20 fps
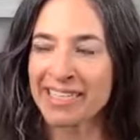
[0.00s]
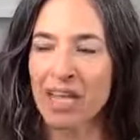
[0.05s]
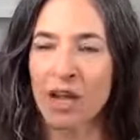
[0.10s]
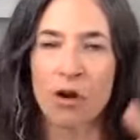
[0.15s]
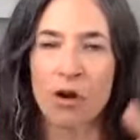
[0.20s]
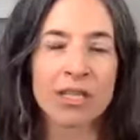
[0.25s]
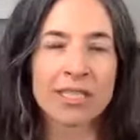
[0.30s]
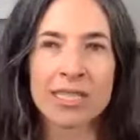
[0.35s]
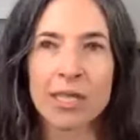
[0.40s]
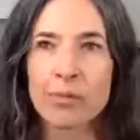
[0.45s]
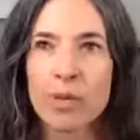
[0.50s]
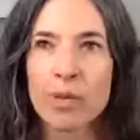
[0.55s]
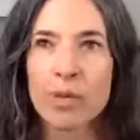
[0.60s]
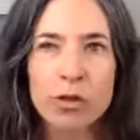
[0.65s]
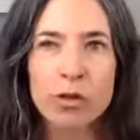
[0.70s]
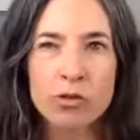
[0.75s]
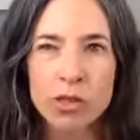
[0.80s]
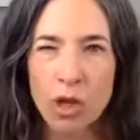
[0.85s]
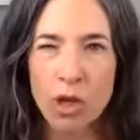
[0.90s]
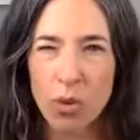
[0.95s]
Or some people
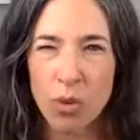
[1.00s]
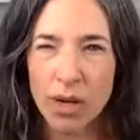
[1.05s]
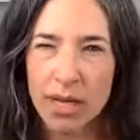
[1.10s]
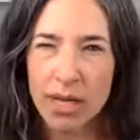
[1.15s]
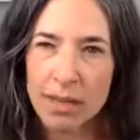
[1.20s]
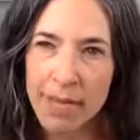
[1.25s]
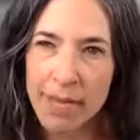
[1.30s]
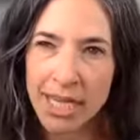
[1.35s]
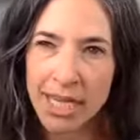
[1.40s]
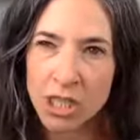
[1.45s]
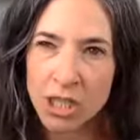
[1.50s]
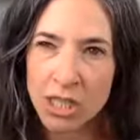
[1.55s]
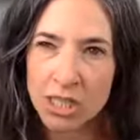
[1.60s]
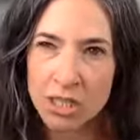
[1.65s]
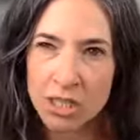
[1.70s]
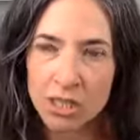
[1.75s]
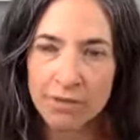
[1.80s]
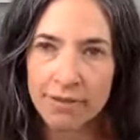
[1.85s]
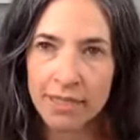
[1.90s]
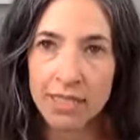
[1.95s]
who don't want to imagine the
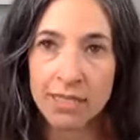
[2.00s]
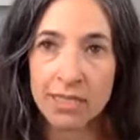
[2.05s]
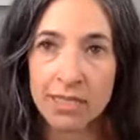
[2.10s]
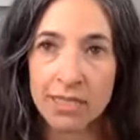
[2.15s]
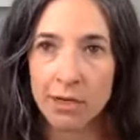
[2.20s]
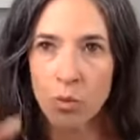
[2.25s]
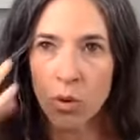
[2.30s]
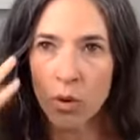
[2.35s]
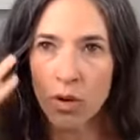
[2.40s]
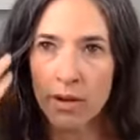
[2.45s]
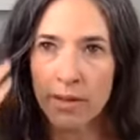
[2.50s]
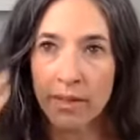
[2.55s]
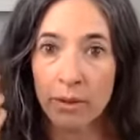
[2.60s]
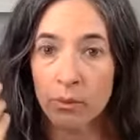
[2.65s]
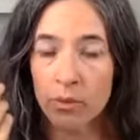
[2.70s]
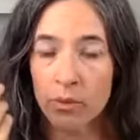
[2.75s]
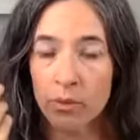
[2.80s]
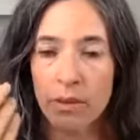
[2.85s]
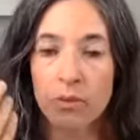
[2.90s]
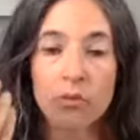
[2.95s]
cervix, they
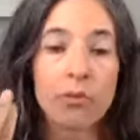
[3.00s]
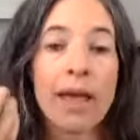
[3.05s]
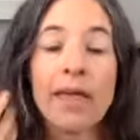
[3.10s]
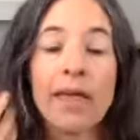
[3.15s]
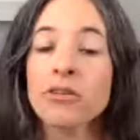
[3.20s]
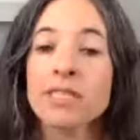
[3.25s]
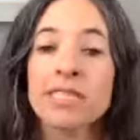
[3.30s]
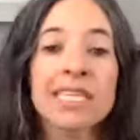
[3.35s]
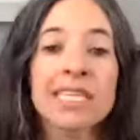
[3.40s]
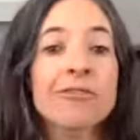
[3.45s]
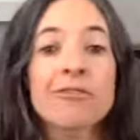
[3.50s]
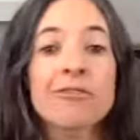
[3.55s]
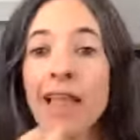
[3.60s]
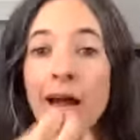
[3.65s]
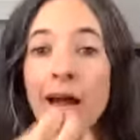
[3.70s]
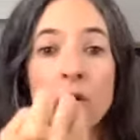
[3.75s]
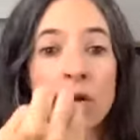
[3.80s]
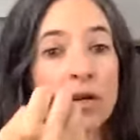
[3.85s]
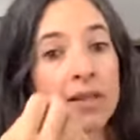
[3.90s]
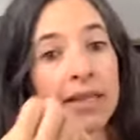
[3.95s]
would rather see a
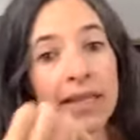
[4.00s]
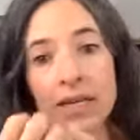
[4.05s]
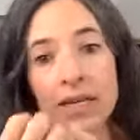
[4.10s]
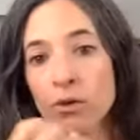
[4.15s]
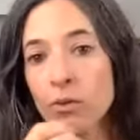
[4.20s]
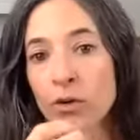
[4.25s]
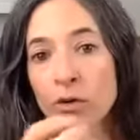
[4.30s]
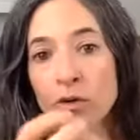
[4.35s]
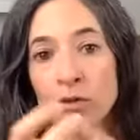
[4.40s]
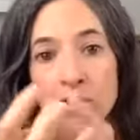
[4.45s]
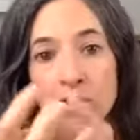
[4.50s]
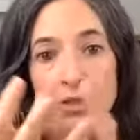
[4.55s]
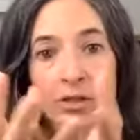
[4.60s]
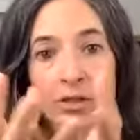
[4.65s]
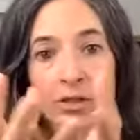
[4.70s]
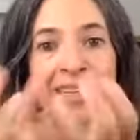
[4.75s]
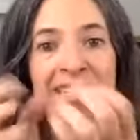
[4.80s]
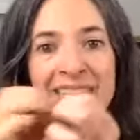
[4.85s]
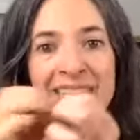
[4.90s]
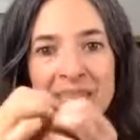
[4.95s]
flower, like a rose or
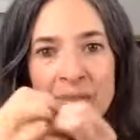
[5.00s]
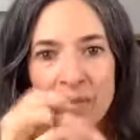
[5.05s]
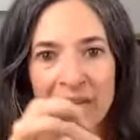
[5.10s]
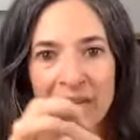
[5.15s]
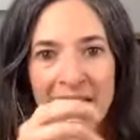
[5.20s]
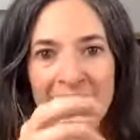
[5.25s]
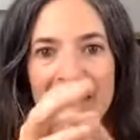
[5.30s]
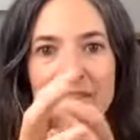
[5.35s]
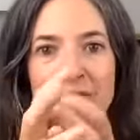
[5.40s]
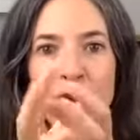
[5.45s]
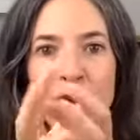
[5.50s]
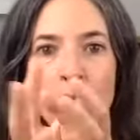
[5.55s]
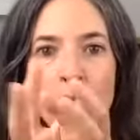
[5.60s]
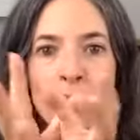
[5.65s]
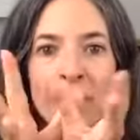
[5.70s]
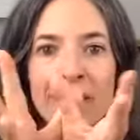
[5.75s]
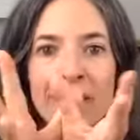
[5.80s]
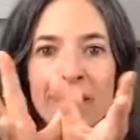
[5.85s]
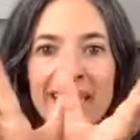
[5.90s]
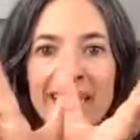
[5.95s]
something kind of
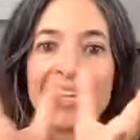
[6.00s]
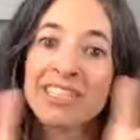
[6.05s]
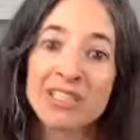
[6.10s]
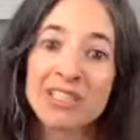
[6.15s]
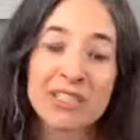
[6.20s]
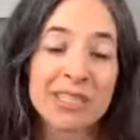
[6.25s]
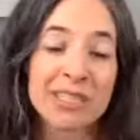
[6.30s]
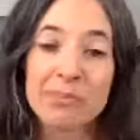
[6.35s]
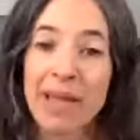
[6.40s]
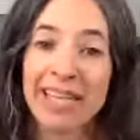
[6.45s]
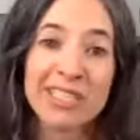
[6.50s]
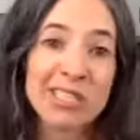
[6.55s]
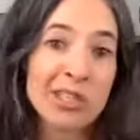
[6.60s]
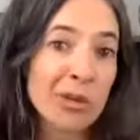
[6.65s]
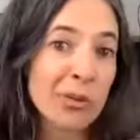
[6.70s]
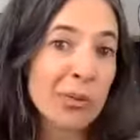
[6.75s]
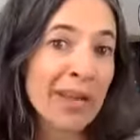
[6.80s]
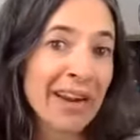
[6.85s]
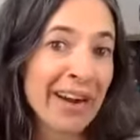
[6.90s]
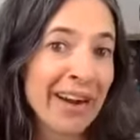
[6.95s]
opening. It just depends who
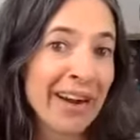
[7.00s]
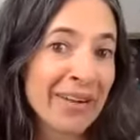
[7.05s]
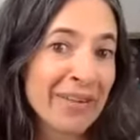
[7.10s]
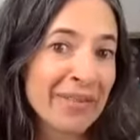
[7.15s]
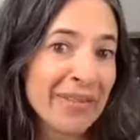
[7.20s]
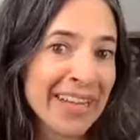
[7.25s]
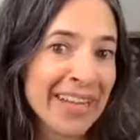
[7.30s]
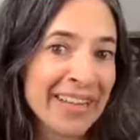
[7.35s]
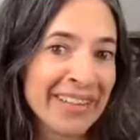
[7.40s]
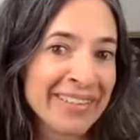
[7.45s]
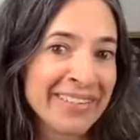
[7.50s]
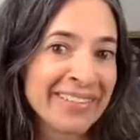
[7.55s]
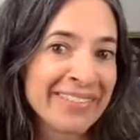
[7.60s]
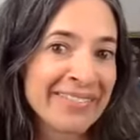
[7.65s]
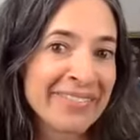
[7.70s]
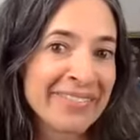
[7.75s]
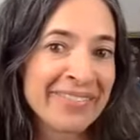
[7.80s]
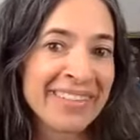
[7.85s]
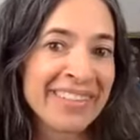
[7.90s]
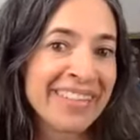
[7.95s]
we are. We all
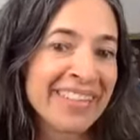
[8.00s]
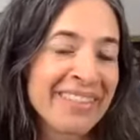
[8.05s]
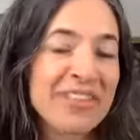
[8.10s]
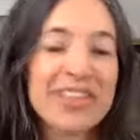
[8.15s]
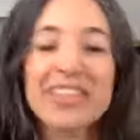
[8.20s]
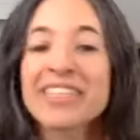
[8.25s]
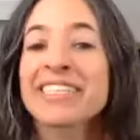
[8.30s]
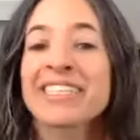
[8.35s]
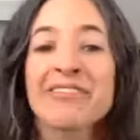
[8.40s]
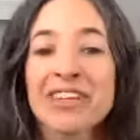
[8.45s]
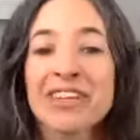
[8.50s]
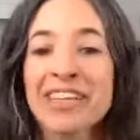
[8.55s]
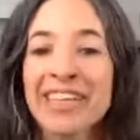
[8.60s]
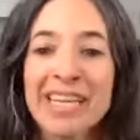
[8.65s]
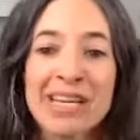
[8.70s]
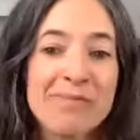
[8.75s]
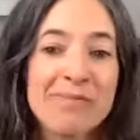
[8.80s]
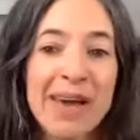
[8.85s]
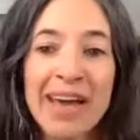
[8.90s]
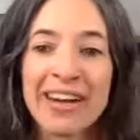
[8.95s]
feel differently
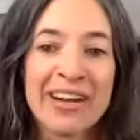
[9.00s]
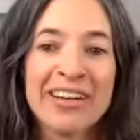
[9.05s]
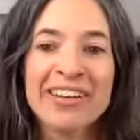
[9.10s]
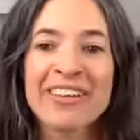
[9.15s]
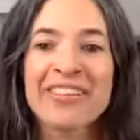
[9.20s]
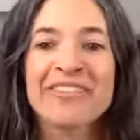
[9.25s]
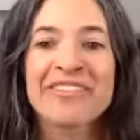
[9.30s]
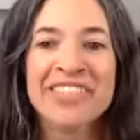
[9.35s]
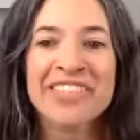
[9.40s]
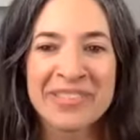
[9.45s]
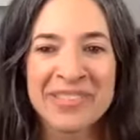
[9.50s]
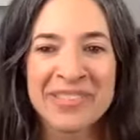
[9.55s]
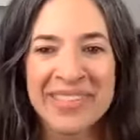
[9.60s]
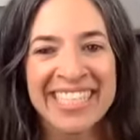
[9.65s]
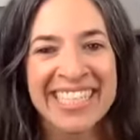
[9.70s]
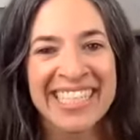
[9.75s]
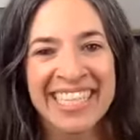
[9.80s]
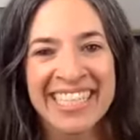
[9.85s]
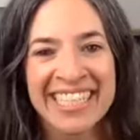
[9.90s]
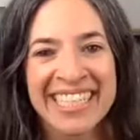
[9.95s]
about our
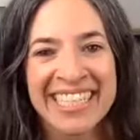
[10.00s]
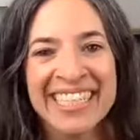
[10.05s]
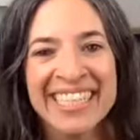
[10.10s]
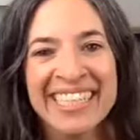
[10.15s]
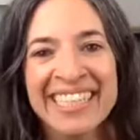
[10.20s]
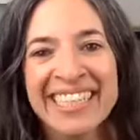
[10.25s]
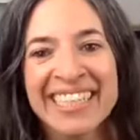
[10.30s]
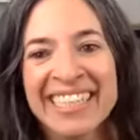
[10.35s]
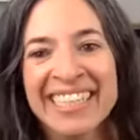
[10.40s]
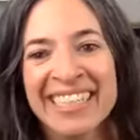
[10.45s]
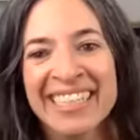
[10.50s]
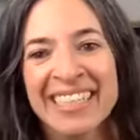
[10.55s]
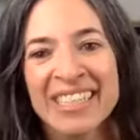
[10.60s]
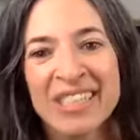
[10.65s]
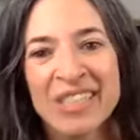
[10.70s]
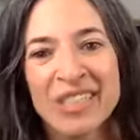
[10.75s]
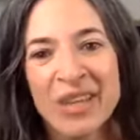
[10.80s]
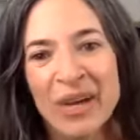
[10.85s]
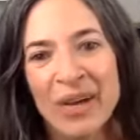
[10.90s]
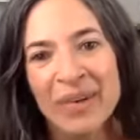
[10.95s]
visualization.
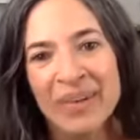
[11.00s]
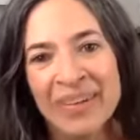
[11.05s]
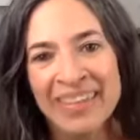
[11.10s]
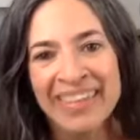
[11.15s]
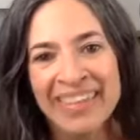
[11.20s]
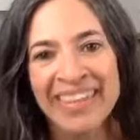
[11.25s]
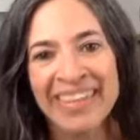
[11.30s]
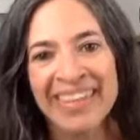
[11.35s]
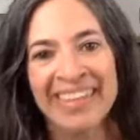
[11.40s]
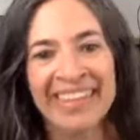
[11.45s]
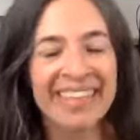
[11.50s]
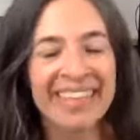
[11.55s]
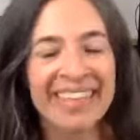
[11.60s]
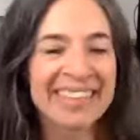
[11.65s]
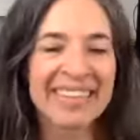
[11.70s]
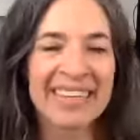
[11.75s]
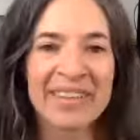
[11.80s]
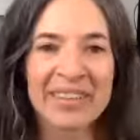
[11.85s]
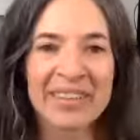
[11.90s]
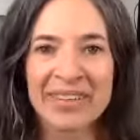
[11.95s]
So I think that's
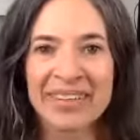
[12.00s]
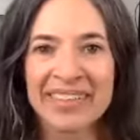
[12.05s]
another.